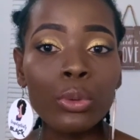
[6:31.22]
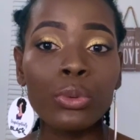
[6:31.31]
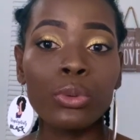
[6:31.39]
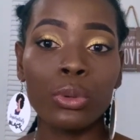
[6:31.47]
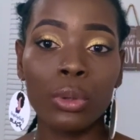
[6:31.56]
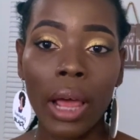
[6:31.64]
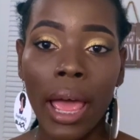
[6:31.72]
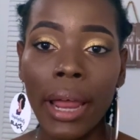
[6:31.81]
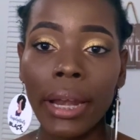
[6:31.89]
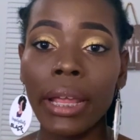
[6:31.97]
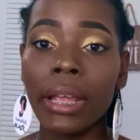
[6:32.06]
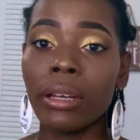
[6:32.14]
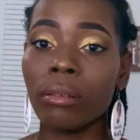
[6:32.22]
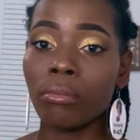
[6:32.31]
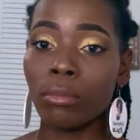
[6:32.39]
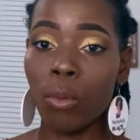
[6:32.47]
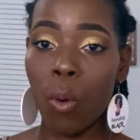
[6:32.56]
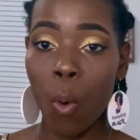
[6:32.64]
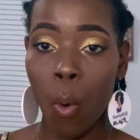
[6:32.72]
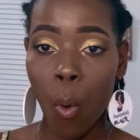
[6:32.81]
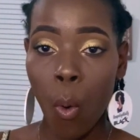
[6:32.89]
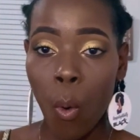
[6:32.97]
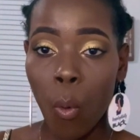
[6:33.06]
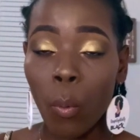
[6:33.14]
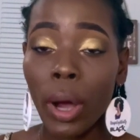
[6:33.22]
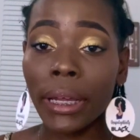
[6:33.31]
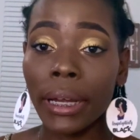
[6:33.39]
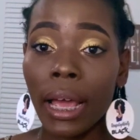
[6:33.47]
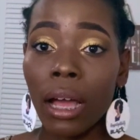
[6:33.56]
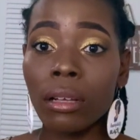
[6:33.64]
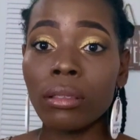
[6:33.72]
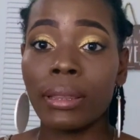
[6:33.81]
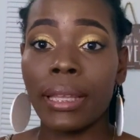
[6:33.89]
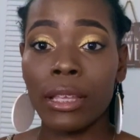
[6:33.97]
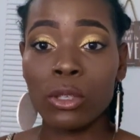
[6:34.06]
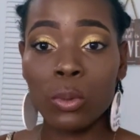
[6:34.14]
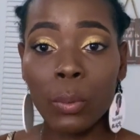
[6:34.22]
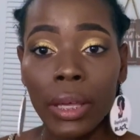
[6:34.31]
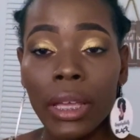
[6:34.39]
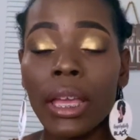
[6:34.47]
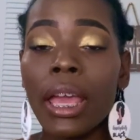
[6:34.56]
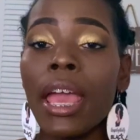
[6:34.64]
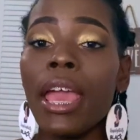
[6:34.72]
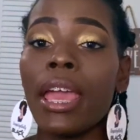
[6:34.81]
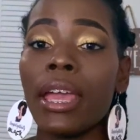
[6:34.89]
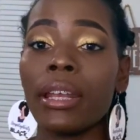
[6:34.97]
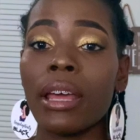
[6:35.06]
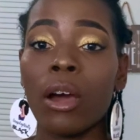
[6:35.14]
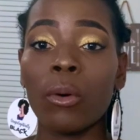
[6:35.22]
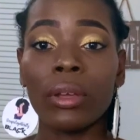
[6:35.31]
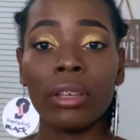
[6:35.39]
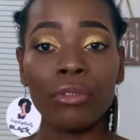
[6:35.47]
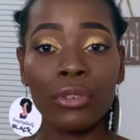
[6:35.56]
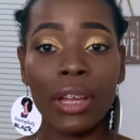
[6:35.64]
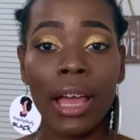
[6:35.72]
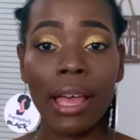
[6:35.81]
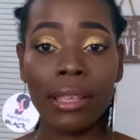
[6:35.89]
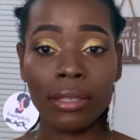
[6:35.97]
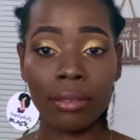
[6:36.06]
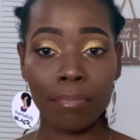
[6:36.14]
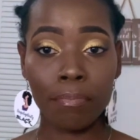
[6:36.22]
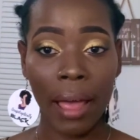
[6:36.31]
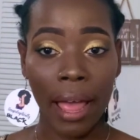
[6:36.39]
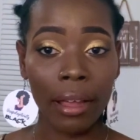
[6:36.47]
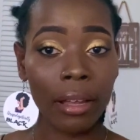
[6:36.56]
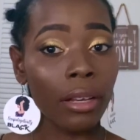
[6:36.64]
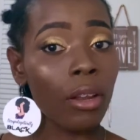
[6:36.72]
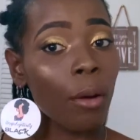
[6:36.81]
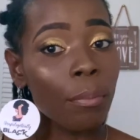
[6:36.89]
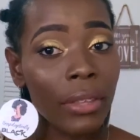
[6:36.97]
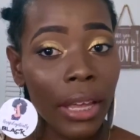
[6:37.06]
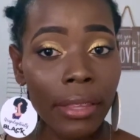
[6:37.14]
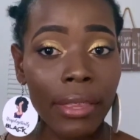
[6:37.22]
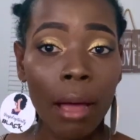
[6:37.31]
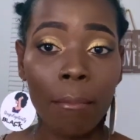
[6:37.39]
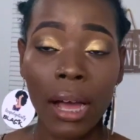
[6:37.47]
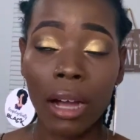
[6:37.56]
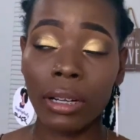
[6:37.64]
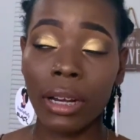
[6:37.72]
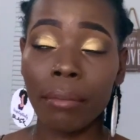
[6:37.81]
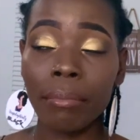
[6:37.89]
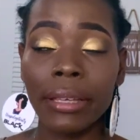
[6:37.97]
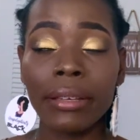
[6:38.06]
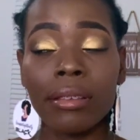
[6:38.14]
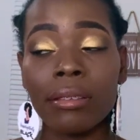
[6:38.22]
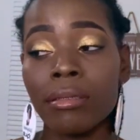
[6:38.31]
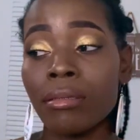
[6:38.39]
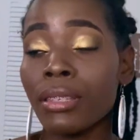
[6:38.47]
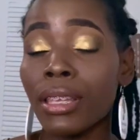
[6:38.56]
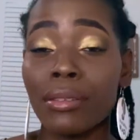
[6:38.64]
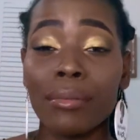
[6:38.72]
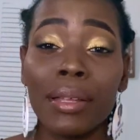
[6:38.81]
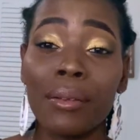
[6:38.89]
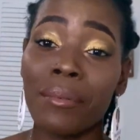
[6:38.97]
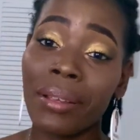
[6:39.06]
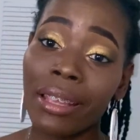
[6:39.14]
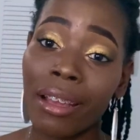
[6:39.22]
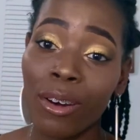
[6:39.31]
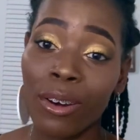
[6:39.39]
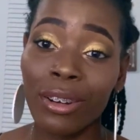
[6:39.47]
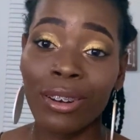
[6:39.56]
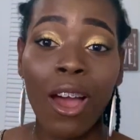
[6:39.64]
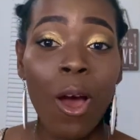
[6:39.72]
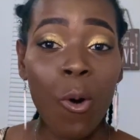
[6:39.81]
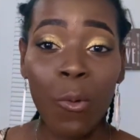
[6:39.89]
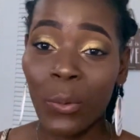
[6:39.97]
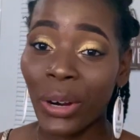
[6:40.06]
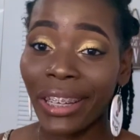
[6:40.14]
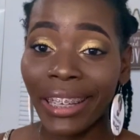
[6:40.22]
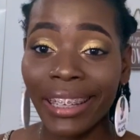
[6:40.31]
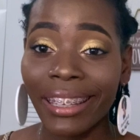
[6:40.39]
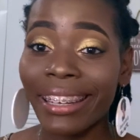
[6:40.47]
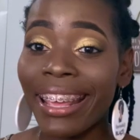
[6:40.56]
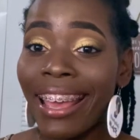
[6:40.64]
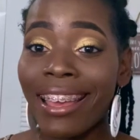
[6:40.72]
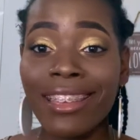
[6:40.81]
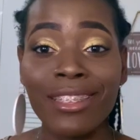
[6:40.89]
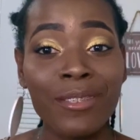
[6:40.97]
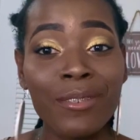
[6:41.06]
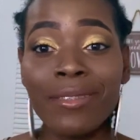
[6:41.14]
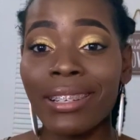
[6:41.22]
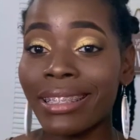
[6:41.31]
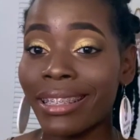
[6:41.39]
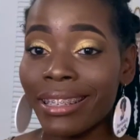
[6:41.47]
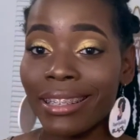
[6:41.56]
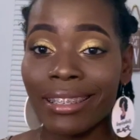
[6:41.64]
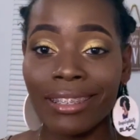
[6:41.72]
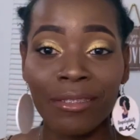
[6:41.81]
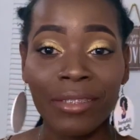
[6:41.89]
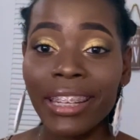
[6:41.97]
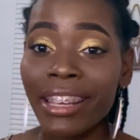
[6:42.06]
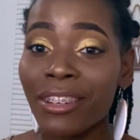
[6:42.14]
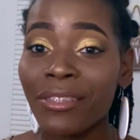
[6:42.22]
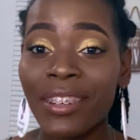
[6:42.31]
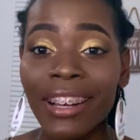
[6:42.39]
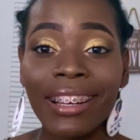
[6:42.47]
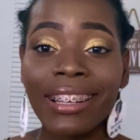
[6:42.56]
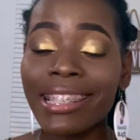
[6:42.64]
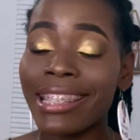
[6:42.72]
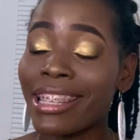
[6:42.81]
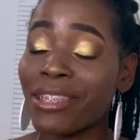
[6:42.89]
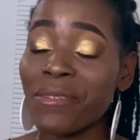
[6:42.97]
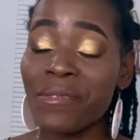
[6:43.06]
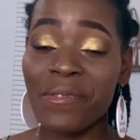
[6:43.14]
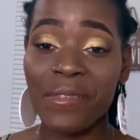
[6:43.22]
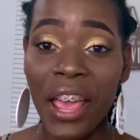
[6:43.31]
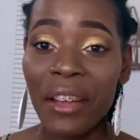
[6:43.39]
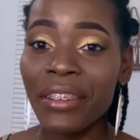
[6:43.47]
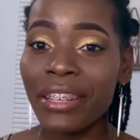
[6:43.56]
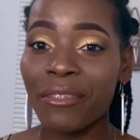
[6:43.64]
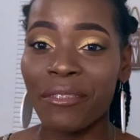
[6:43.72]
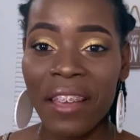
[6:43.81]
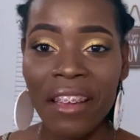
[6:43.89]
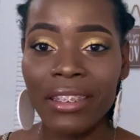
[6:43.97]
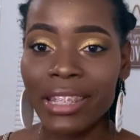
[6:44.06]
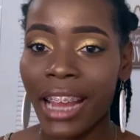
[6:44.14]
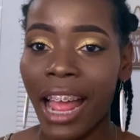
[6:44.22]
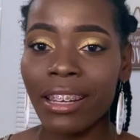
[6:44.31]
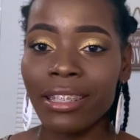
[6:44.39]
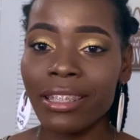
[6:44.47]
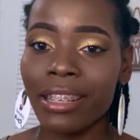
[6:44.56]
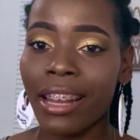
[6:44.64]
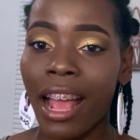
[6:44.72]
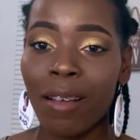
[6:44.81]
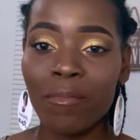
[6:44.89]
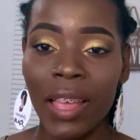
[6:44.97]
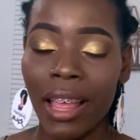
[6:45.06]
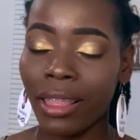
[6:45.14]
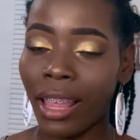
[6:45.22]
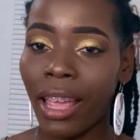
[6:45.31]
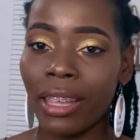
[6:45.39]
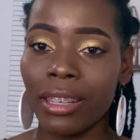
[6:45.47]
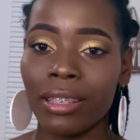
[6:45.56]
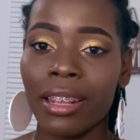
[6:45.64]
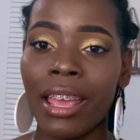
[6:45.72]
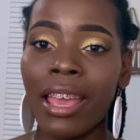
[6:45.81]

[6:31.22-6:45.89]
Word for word: do that and work it out next week, and I'll give you guys back an update about that because it's been really hard working and doing the video for us. Is very very challenging, I'm not lying.